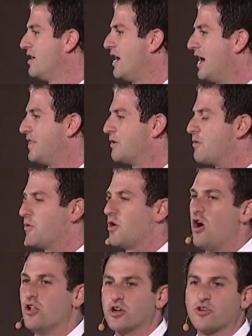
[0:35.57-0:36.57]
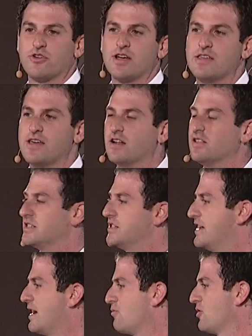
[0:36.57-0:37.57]
I think we would all agree that illicit
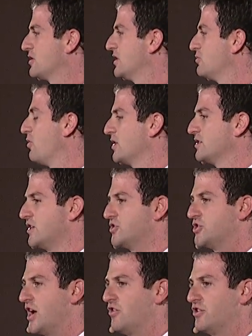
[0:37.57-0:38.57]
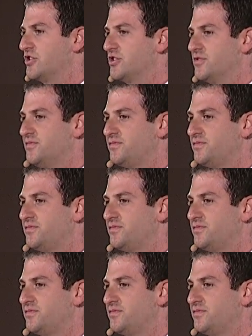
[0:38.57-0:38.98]
networks is one such challenge.